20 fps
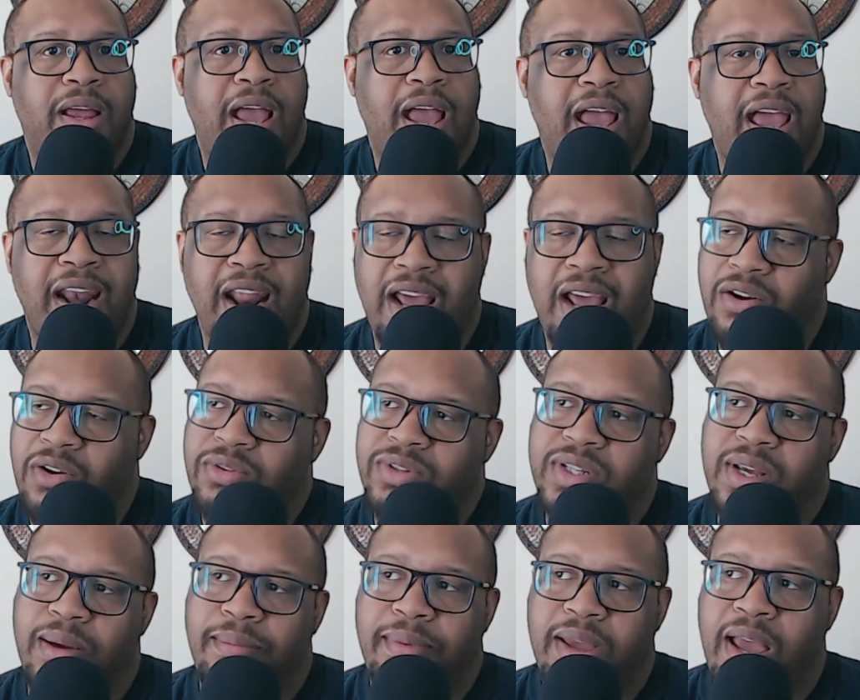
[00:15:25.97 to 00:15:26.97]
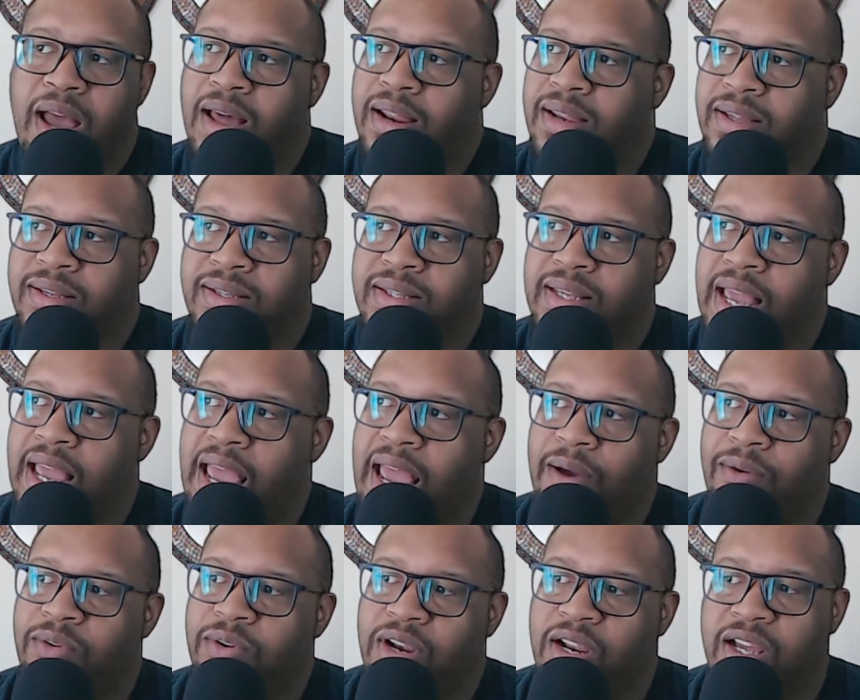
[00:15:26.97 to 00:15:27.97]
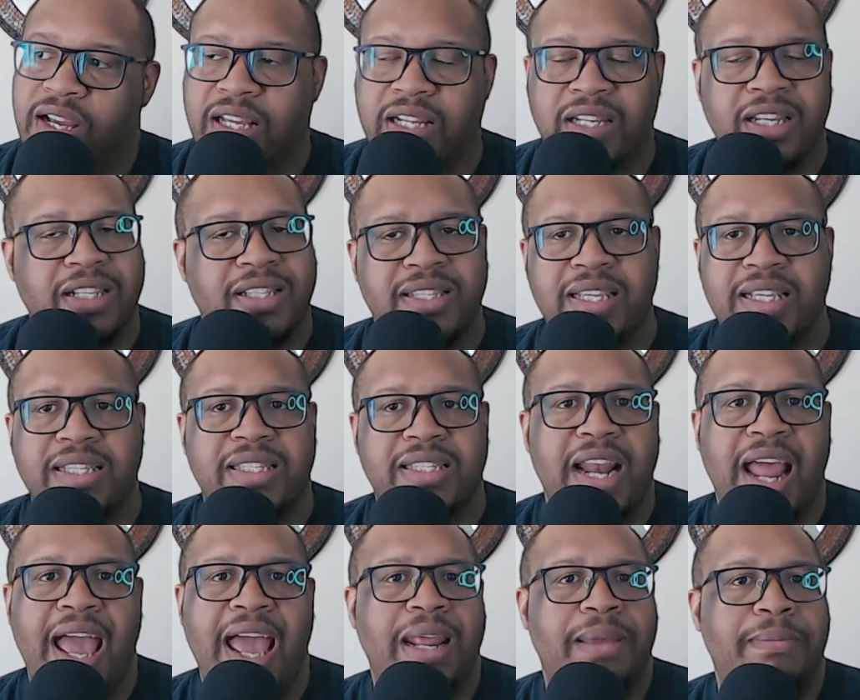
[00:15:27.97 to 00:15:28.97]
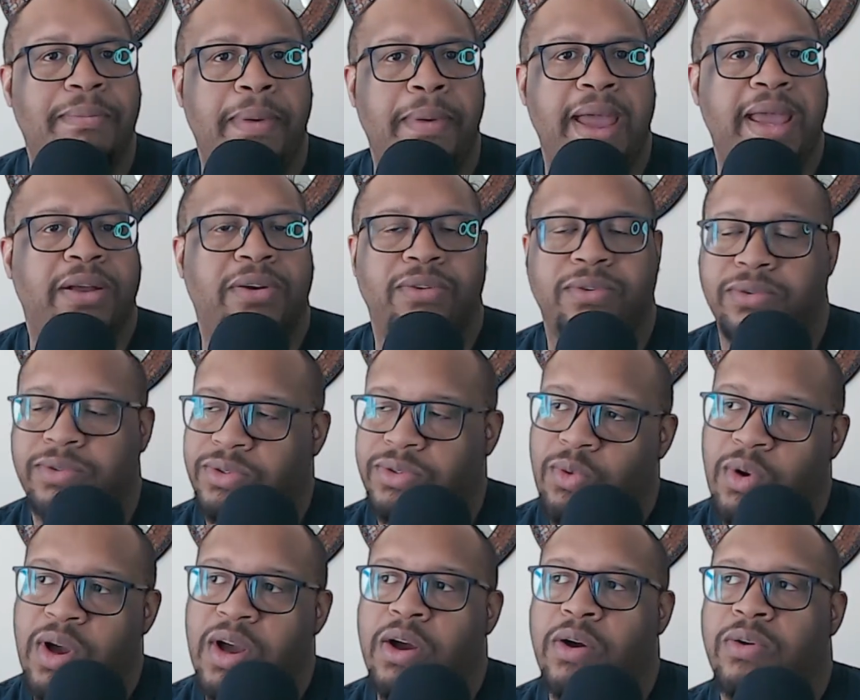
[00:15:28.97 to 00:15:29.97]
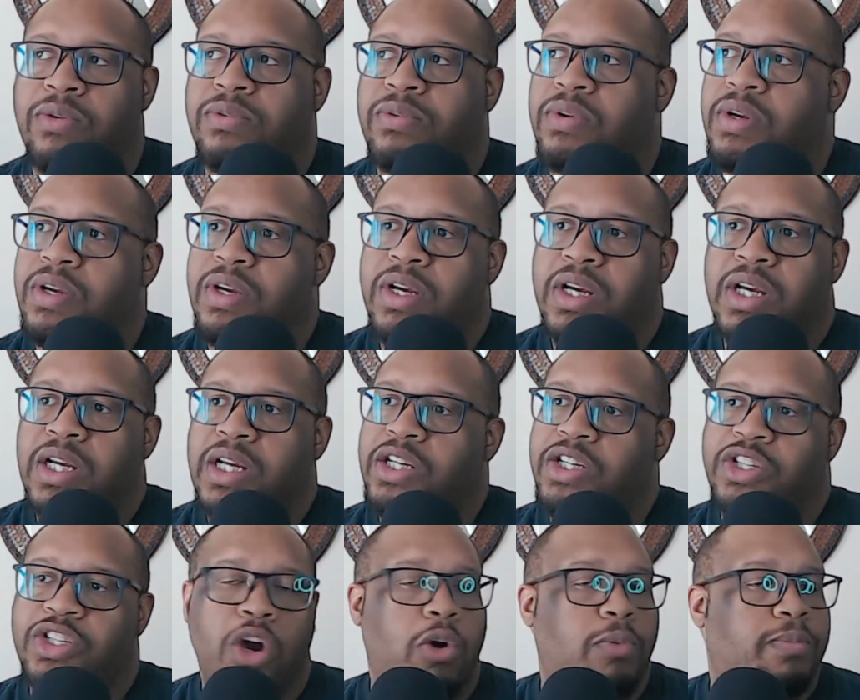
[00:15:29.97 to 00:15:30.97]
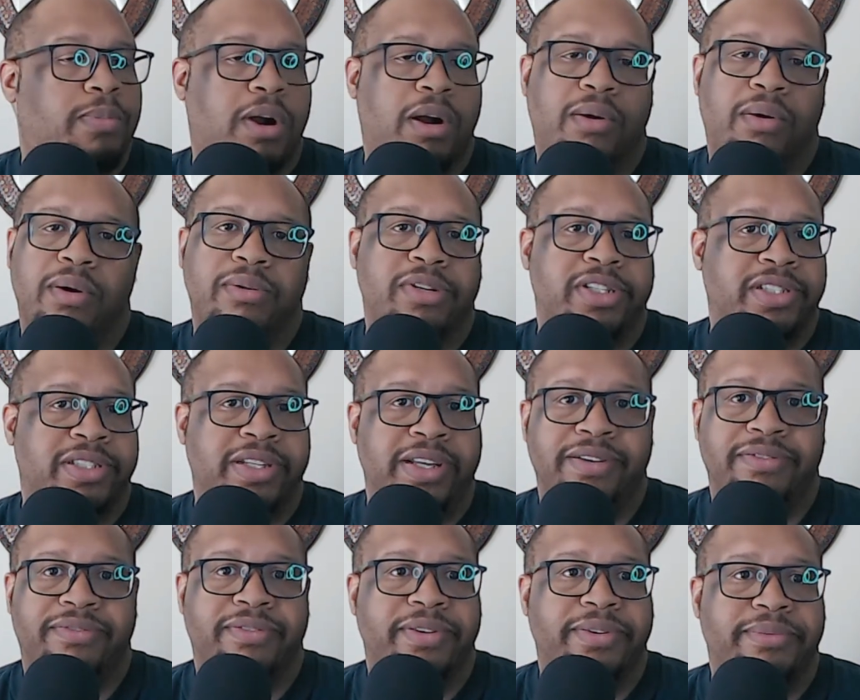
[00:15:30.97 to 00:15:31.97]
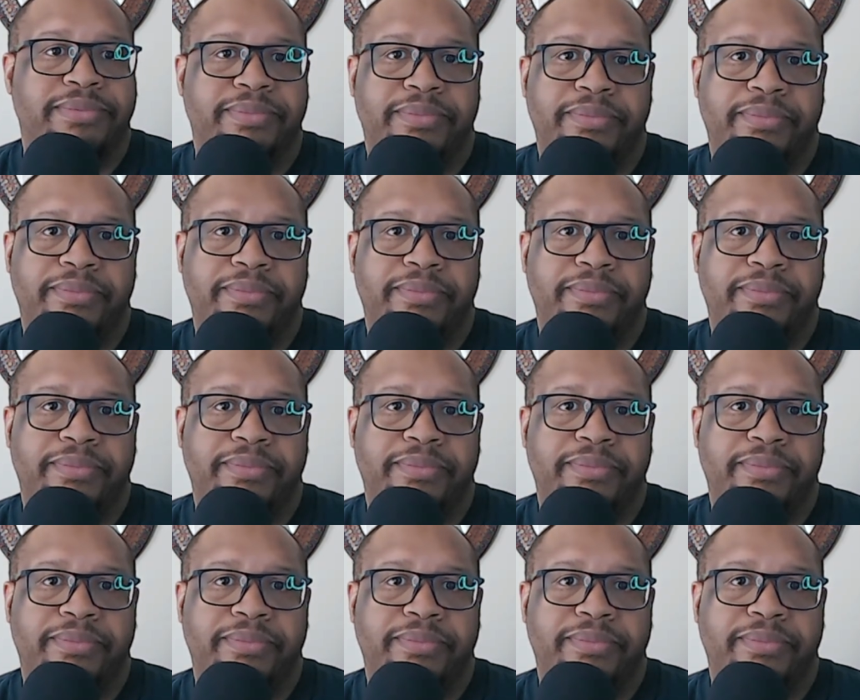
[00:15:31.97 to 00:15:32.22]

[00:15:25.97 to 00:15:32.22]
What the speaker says: And I know some of y'all are saying, well, look at the Cincinnati Bengals. Well, Joe Burrow is different.